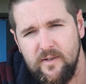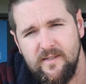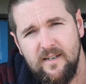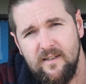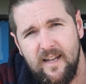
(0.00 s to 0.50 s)
we're
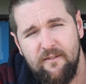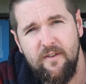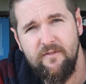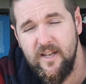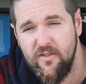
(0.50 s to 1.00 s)
sitting at like
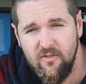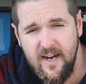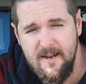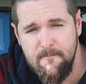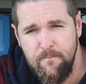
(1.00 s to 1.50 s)

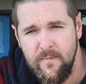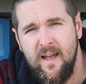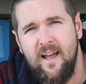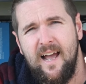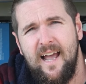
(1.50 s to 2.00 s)
53,
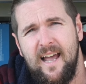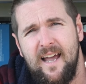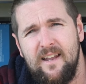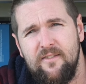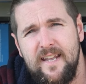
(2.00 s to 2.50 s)

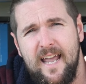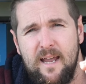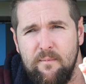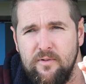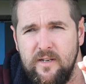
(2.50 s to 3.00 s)
and the
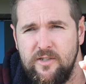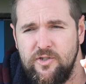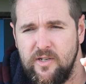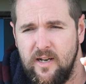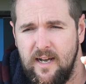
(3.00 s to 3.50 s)

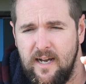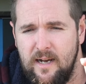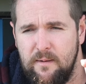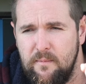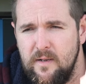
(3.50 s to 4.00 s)
amperage
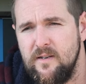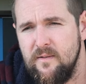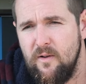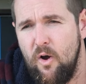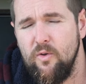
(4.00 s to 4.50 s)

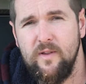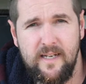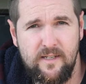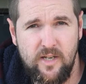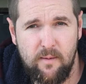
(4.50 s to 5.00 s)

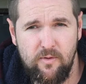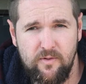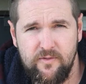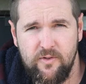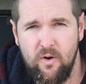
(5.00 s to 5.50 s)
only
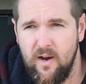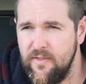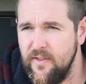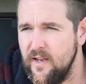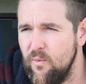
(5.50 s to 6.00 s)
doubled. So
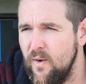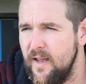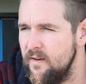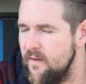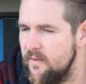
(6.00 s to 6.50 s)
I think it
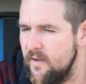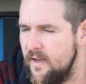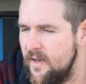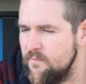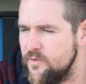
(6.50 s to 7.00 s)
went
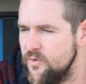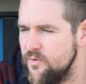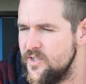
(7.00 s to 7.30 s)
to